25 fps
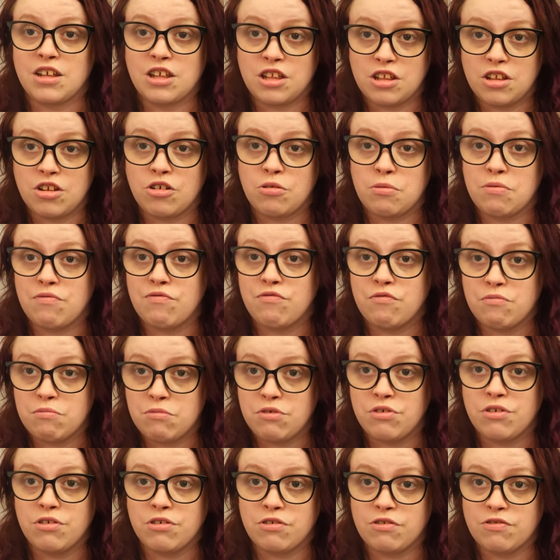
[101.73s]
can you come and
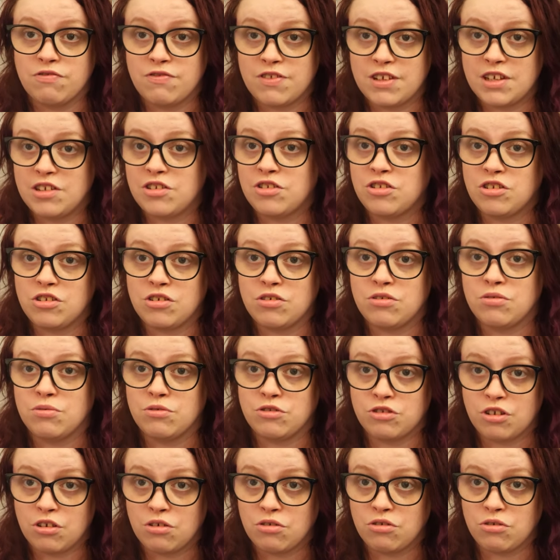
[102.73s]
remove these two
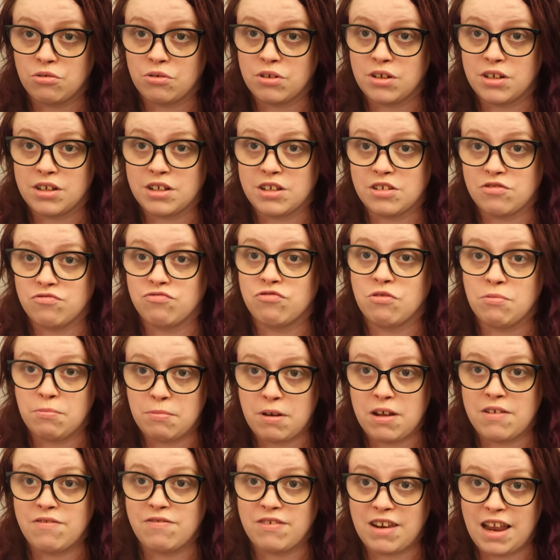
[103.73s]
social workers from
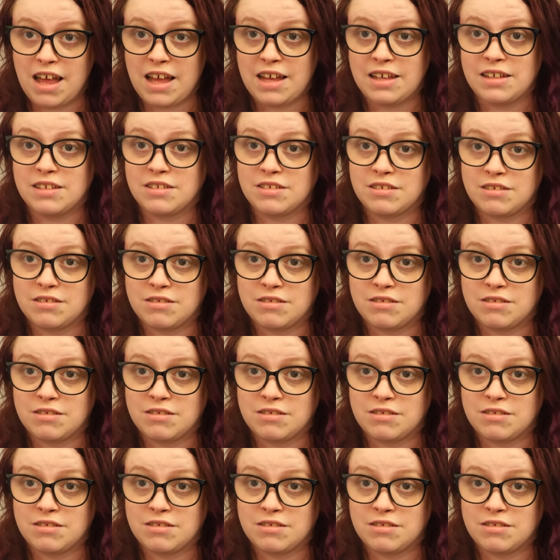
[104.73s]
my flat?